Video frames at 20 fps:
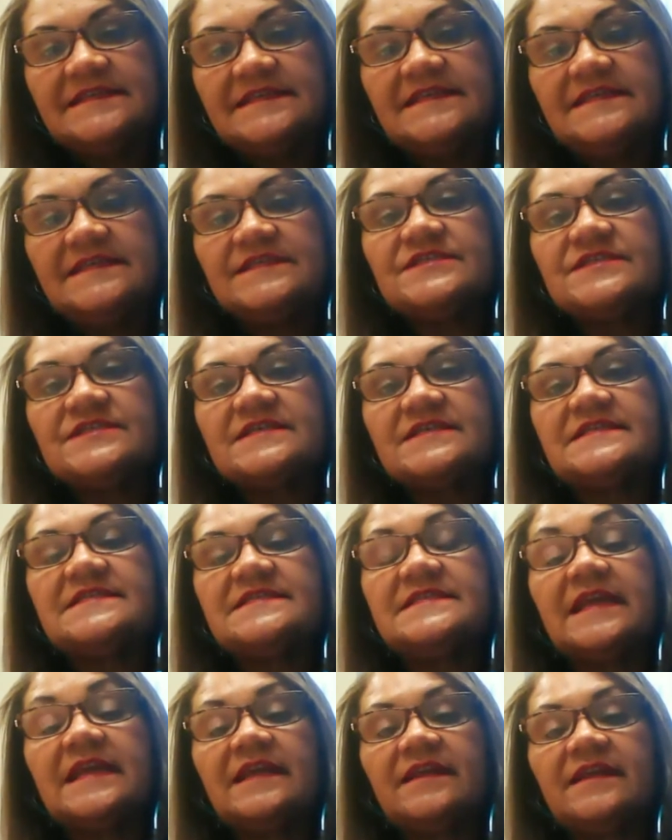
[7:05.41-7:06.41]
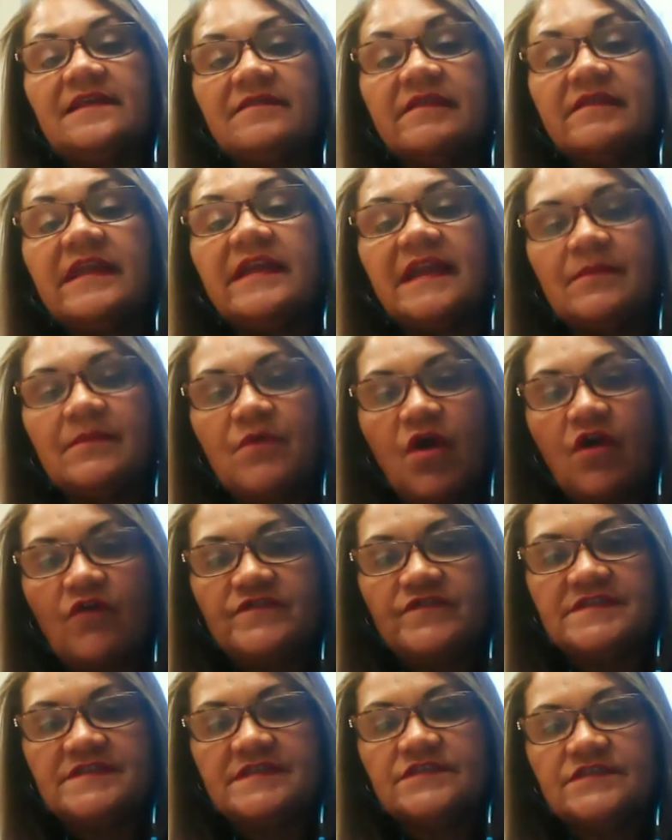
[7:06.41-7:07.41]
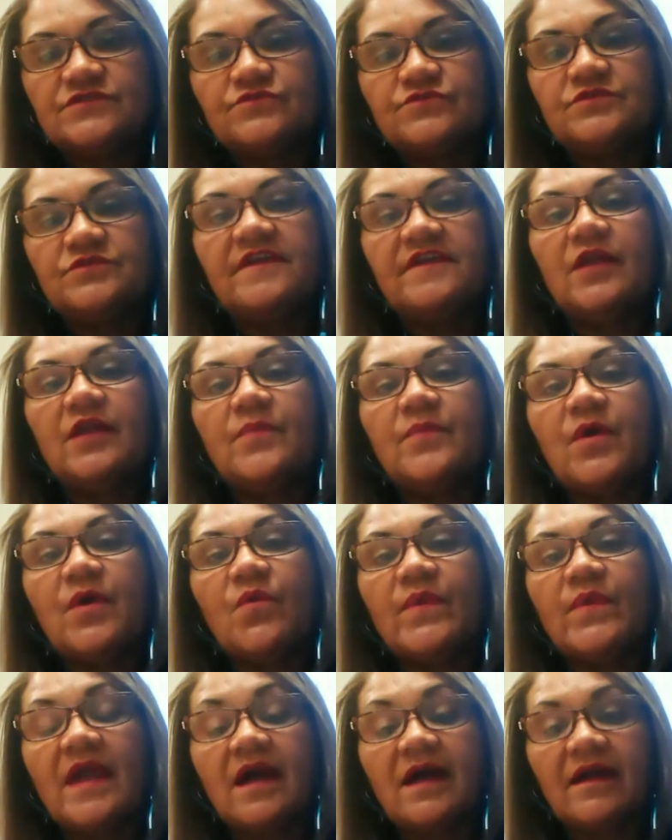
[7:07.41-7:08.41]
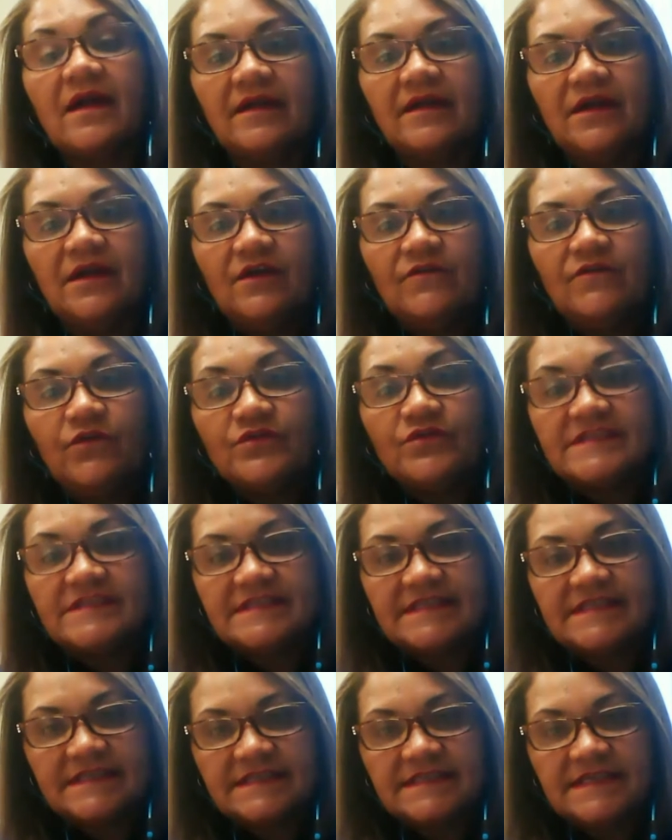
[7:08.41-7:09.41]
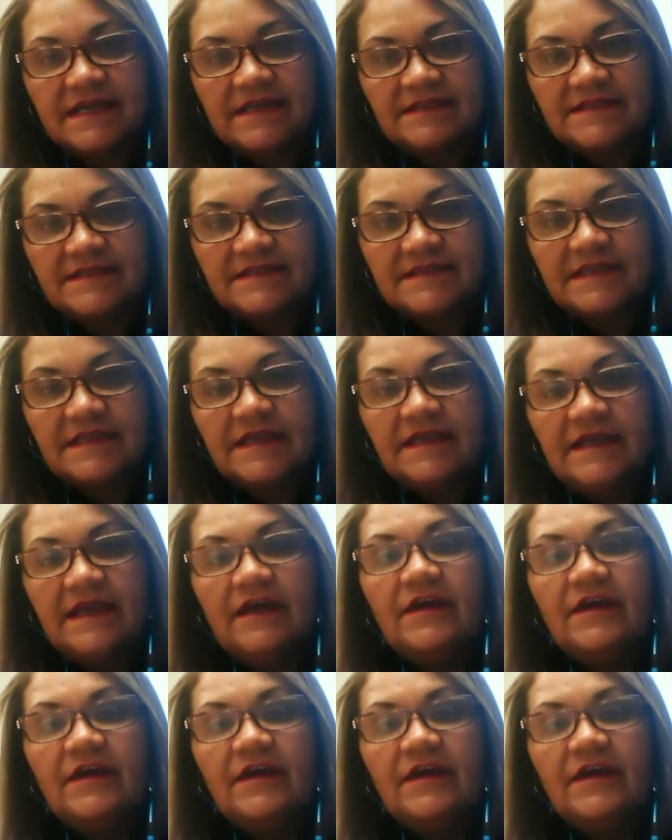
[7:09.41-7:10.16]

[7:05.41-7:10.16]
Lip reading: teachers and curriculum officers to develop OER for the Seychelles.